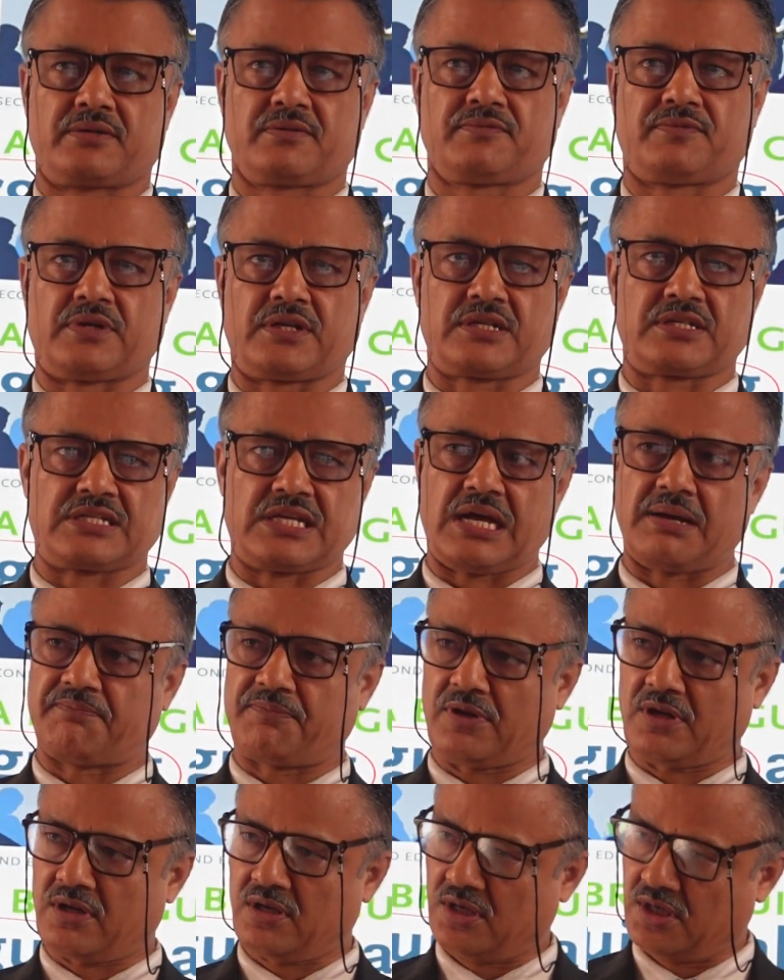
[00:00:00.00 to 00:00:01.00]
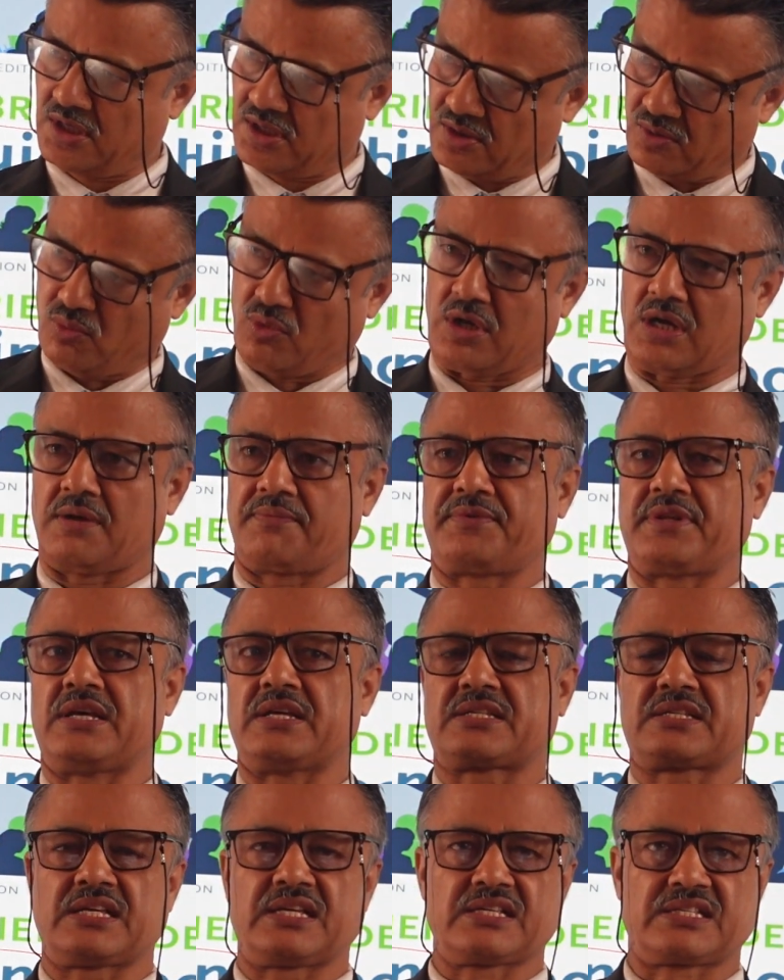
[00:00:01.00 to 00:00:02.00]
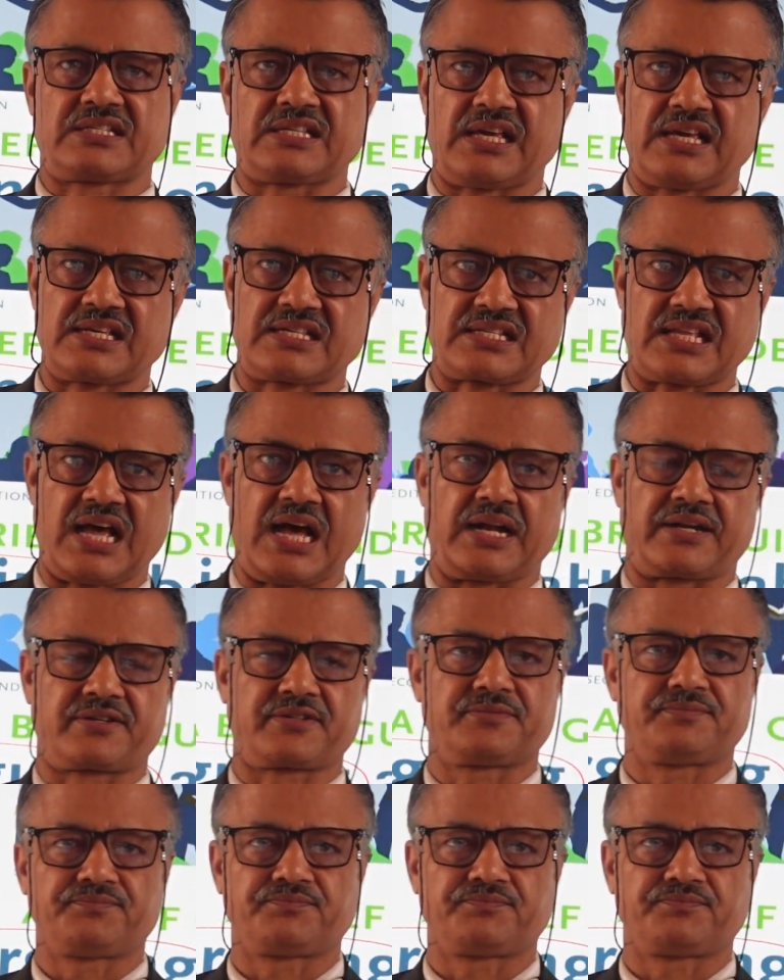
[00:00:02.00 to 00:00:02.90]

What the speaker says: For example, one of the essays says that